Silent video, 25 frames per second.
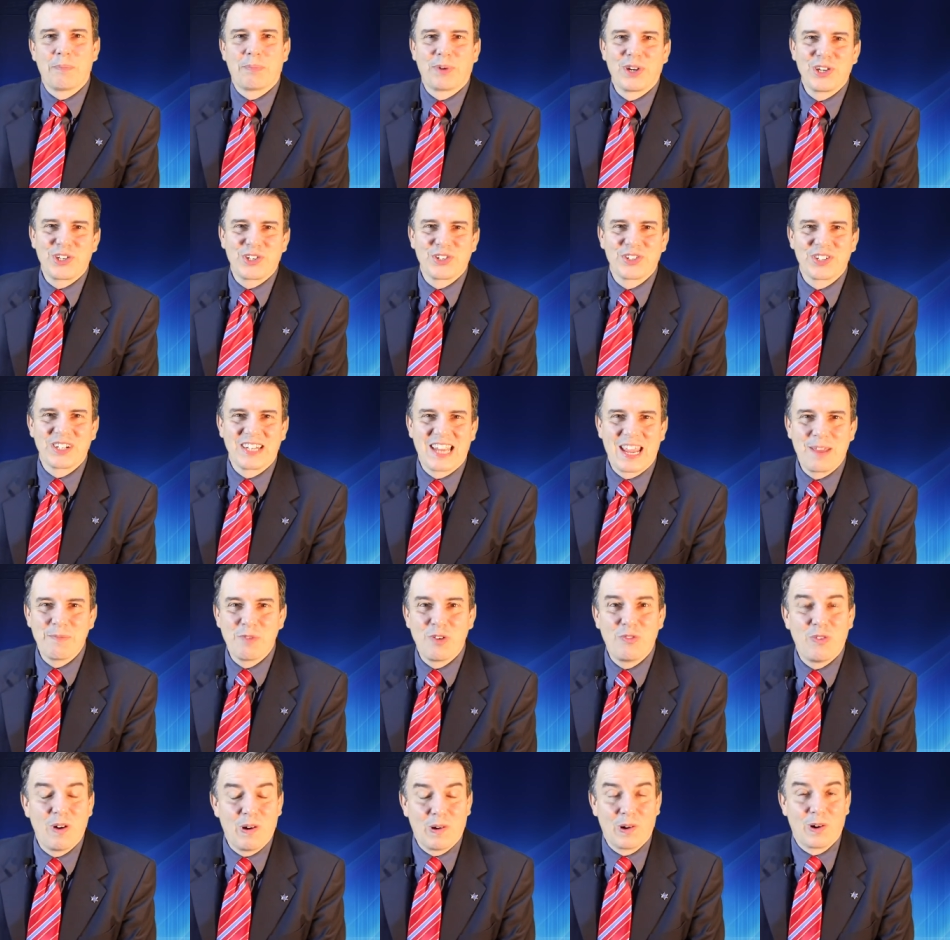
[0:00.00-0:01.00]
precious name
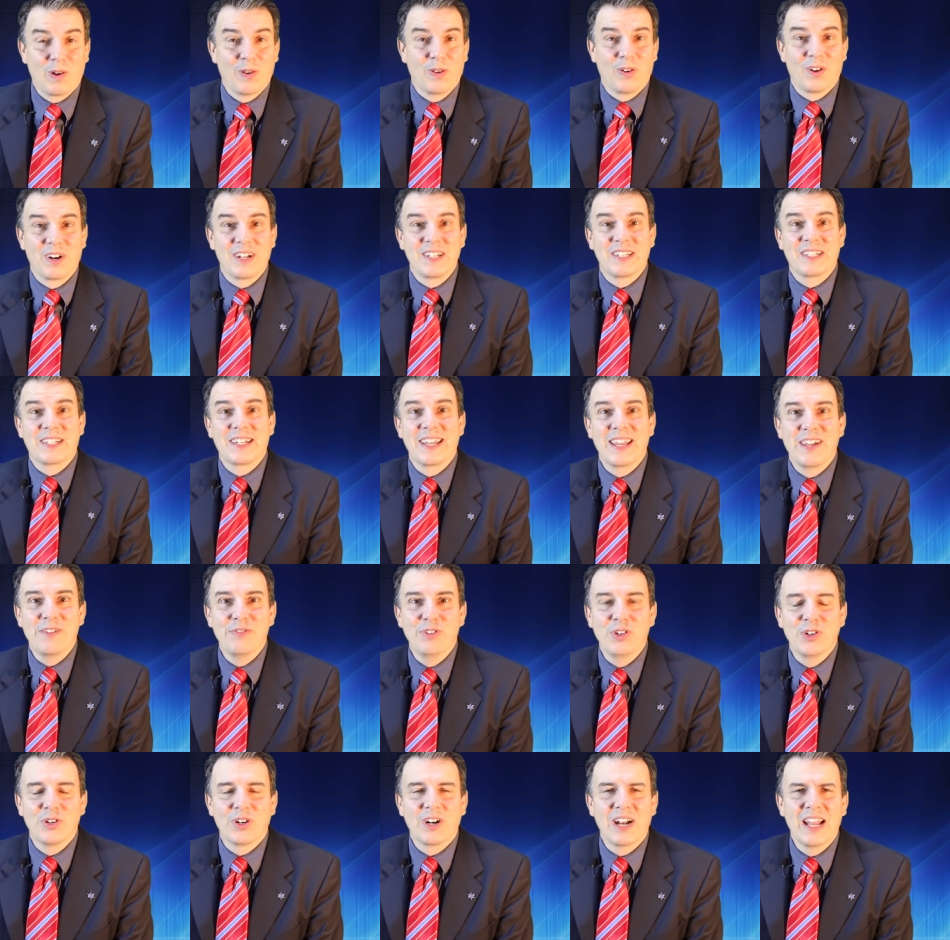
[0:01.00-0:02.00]
of our Lord and
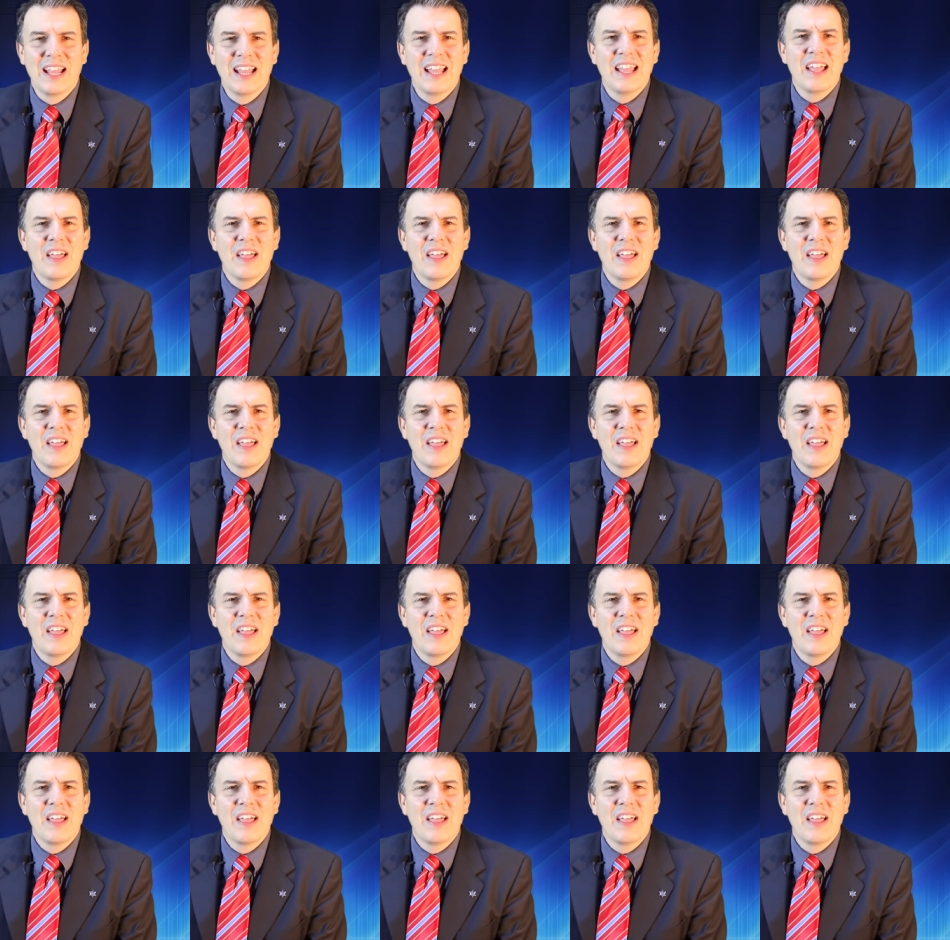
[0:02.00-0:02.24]
Savior.